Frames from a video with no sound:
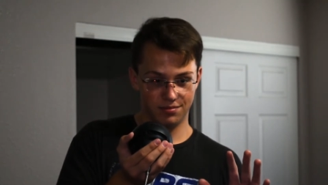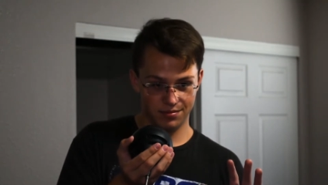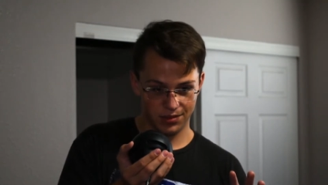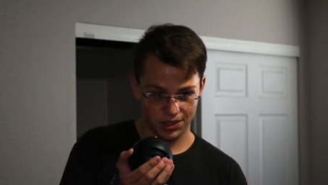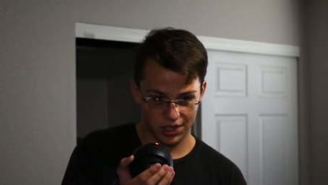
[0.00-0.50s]

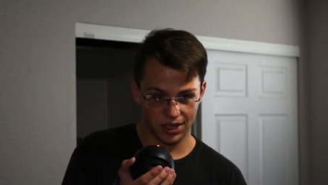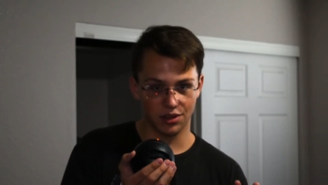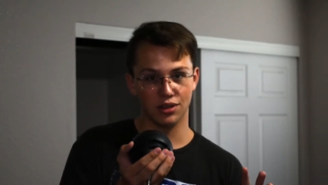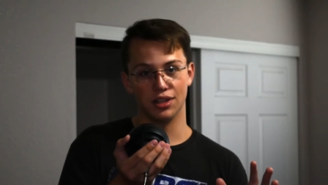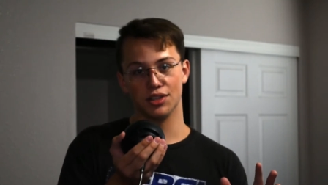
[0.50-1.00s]

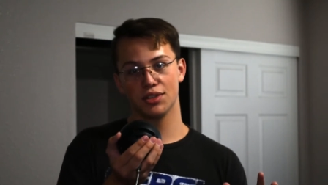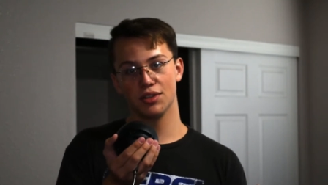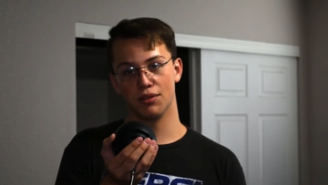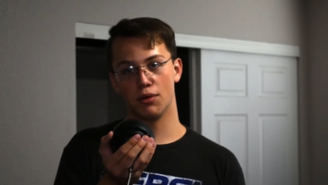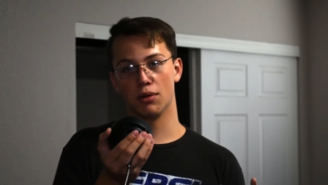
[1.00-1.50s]
Steal is,
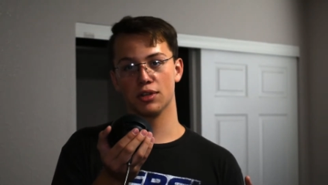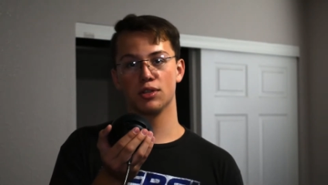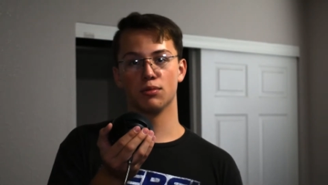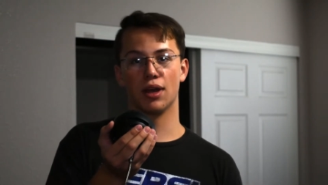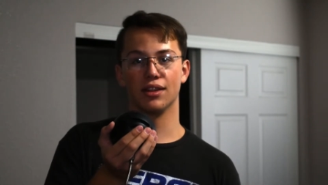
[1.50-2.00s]
of course,
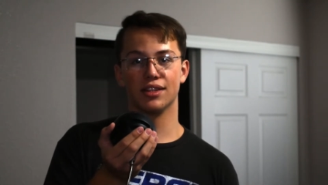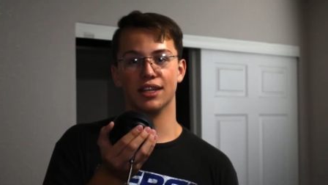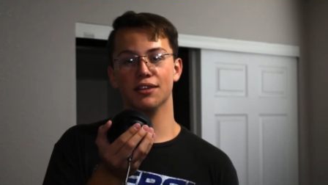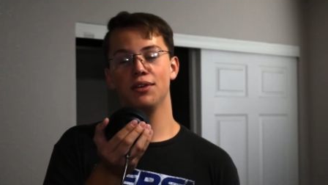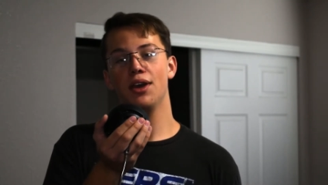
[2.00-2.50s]

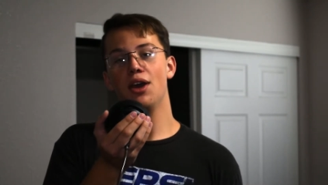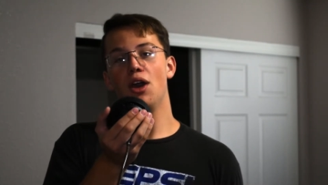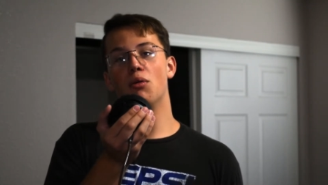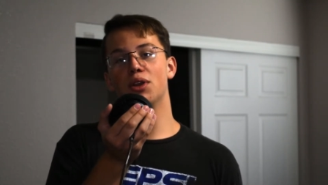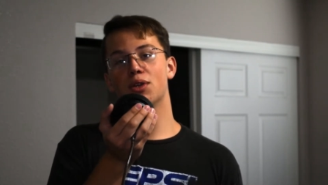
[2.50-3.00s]
relative
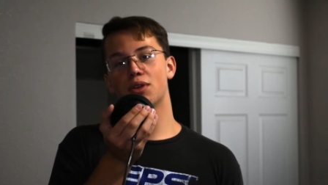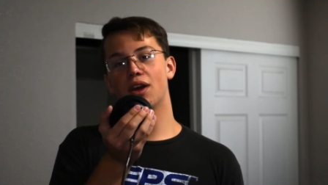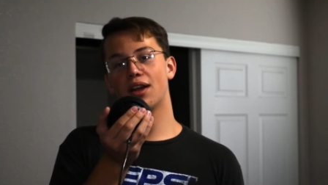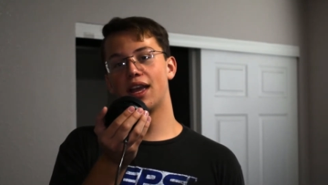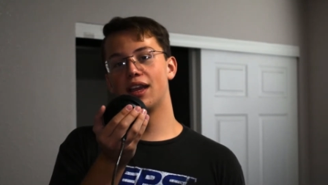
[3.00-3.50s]
when you're
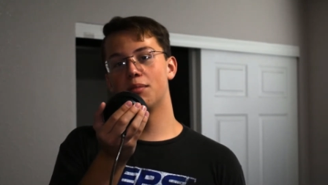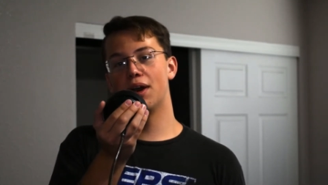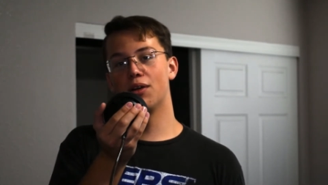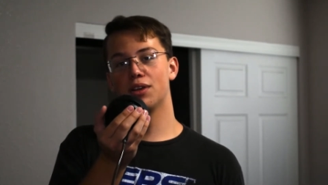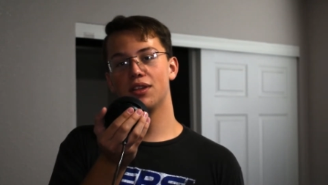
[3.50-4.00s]
talking
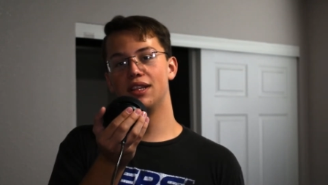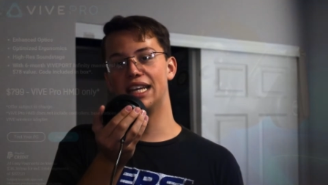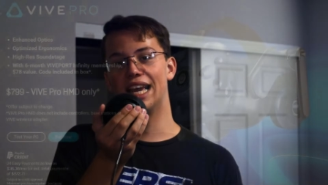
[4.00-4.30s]
about the